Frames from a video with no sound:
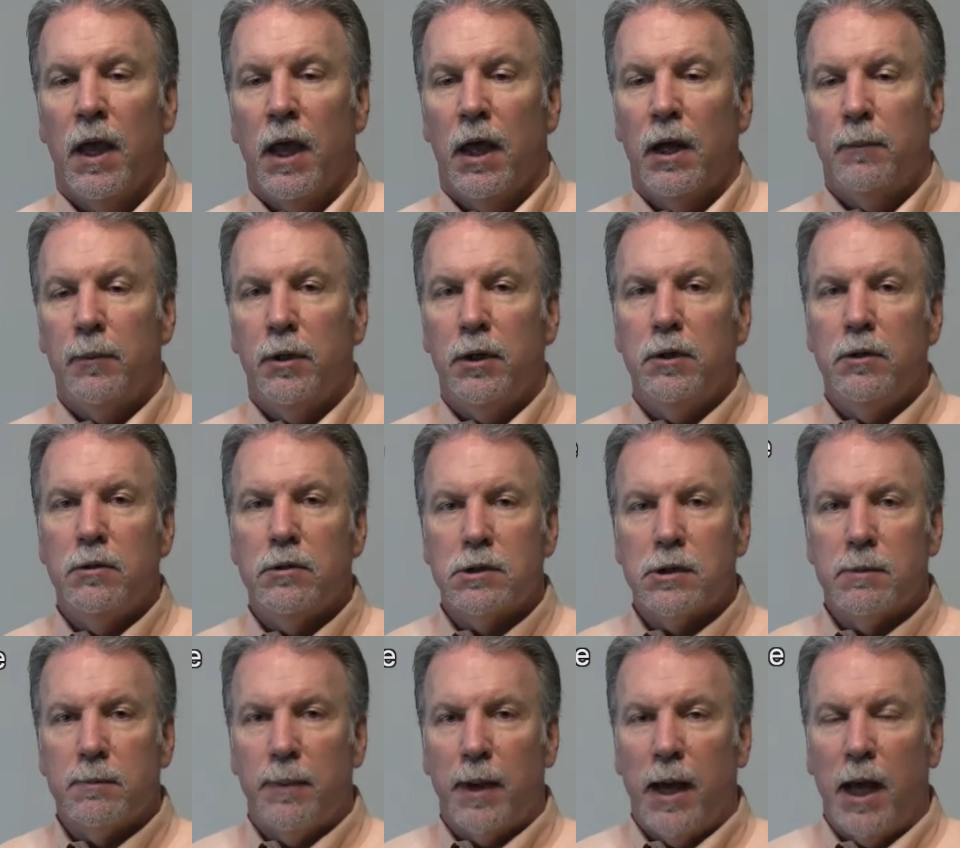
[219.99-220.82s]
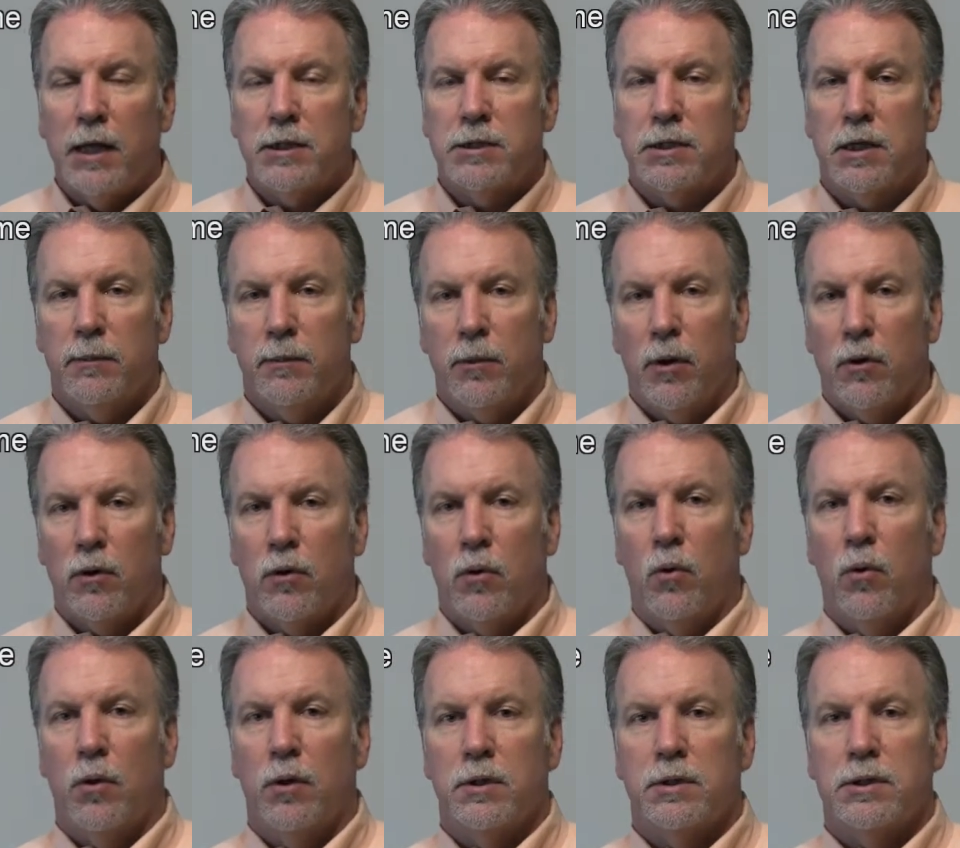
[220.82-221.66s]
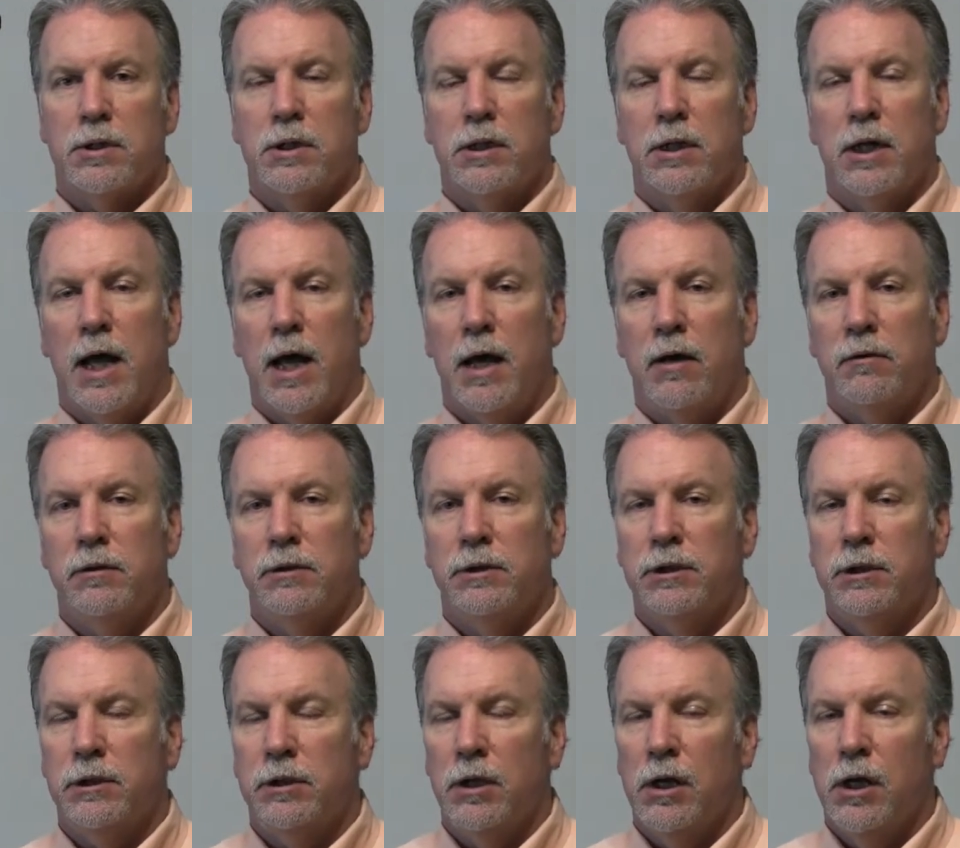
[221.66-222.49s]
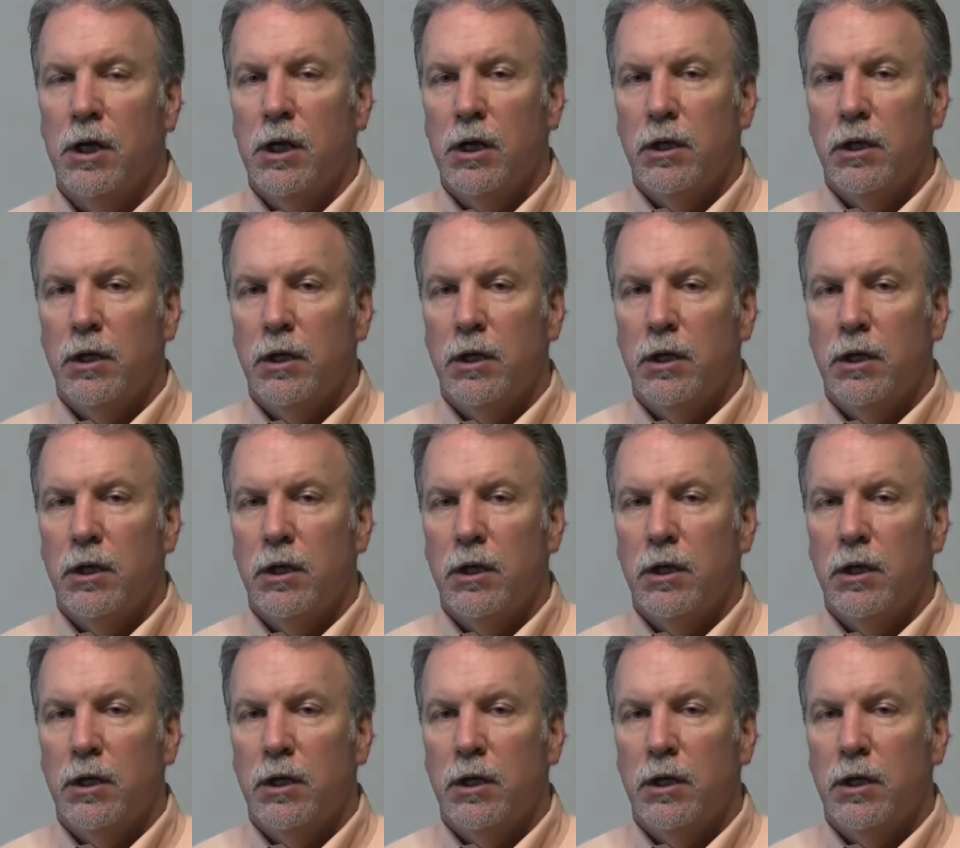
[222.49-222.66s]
And I'm going to use a basketball court as an analogy.